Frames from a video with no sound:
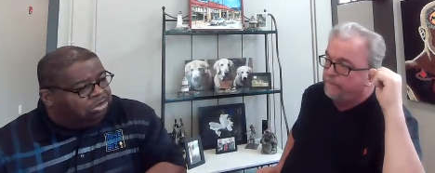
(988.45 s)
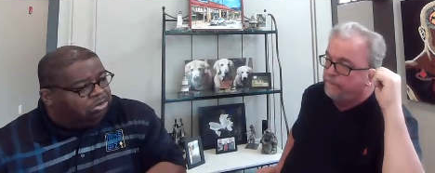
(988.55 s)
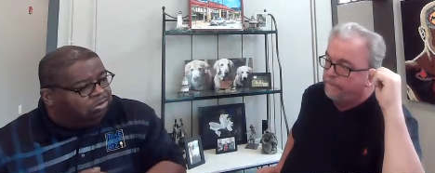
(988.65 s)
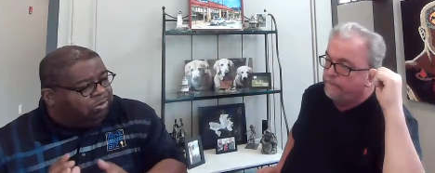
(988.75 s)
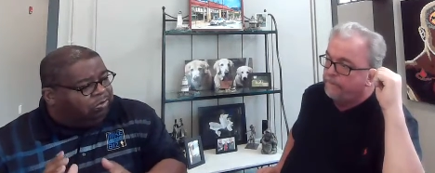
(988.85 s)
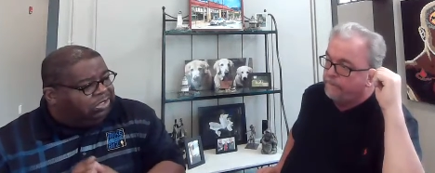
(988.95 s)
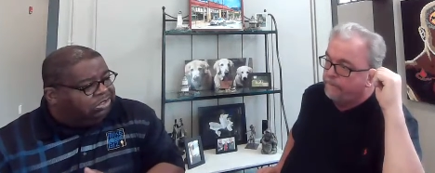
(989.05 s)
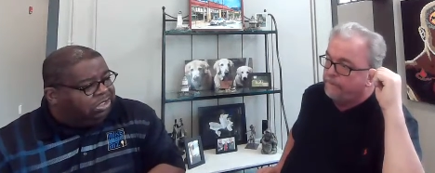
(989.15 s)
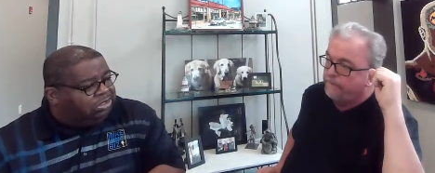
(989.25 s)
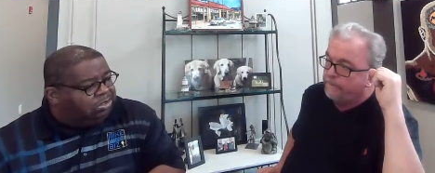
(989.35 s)
Speaker 1: Two, three
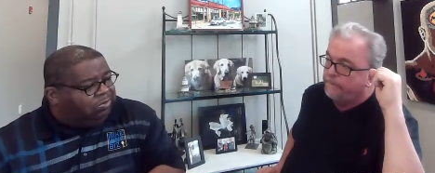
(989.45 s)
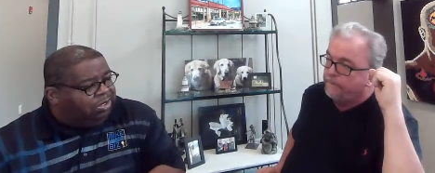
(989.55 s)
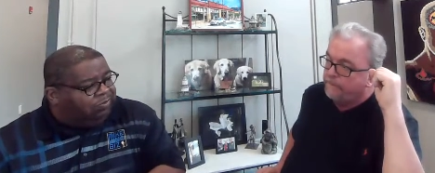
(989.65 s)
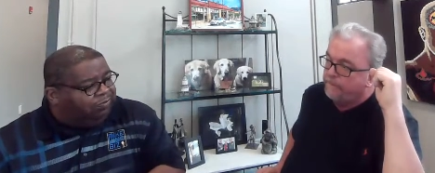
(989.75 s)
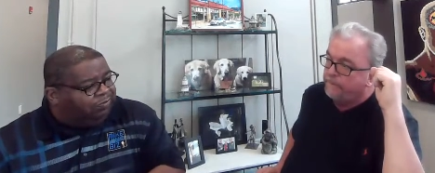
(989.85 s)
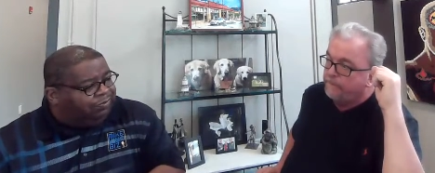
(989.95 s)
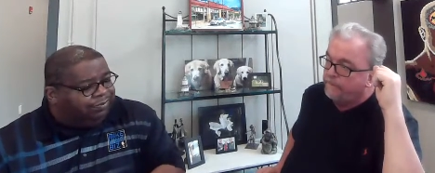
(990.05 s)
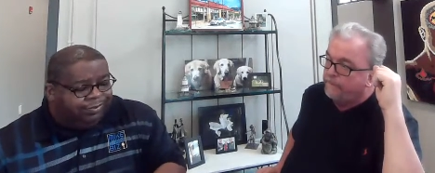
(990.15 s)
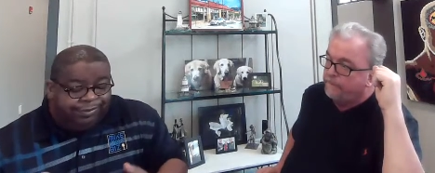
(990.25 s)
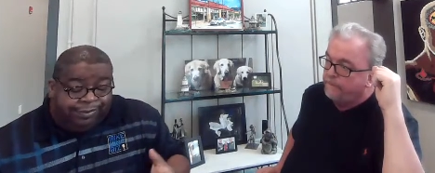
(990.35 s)
weeks into it,
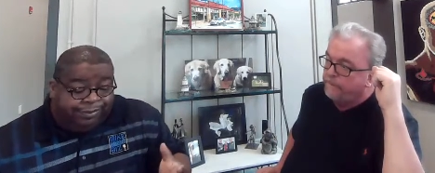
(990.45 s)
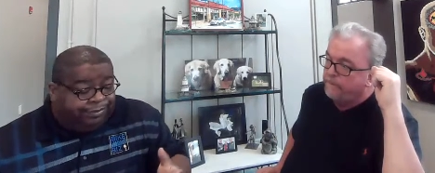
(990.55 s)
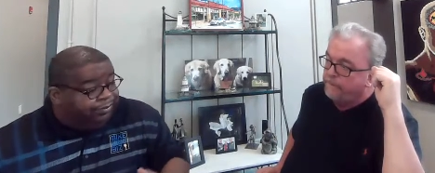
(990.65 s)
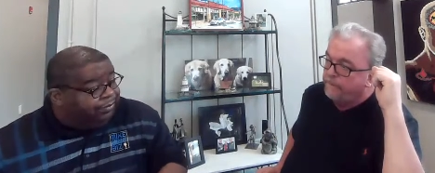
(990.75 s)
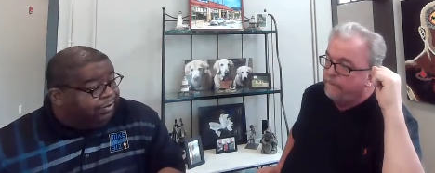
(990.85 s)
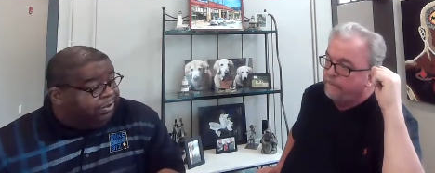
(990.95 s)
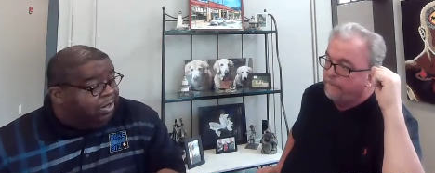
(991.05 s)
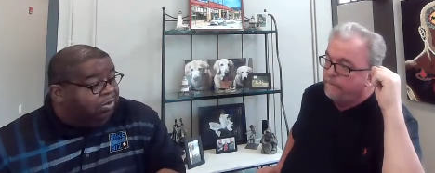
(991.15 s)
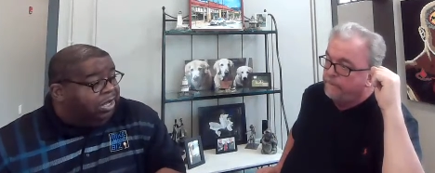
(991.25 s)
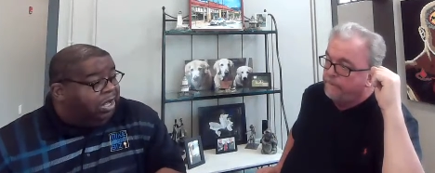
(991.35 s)

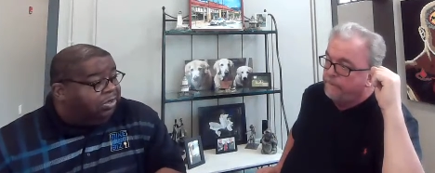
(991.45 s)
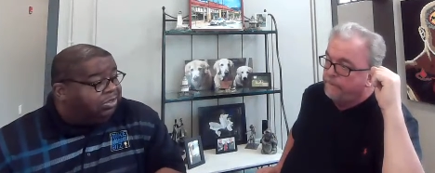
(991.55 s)
okay, I